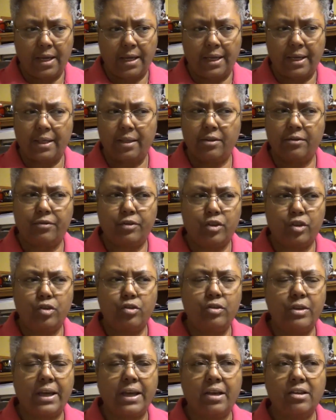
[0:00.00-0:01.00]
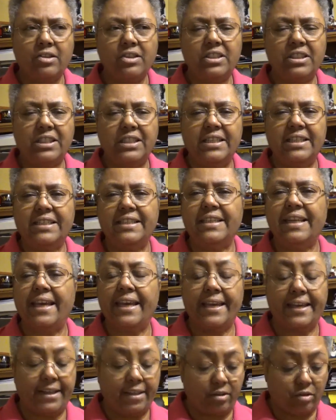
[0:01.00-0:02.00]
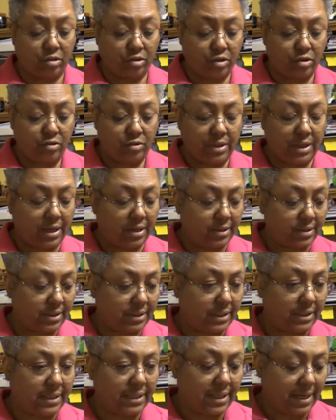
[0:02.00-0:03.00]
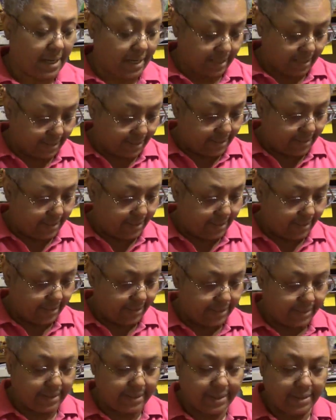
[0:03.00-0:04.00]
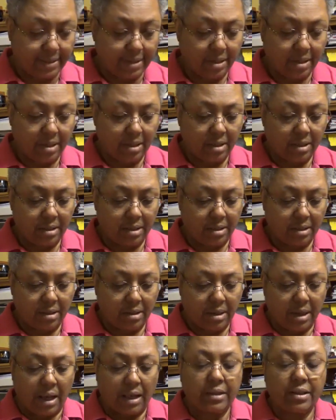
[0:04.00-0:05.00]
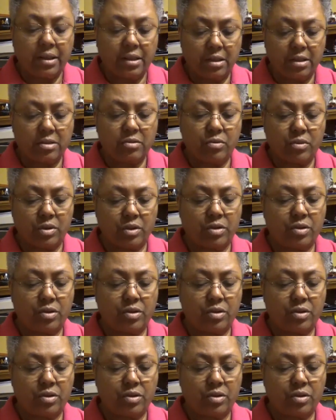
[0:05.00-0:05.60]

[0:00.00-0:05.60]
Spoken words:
either for 2008 or 2009. I think this one is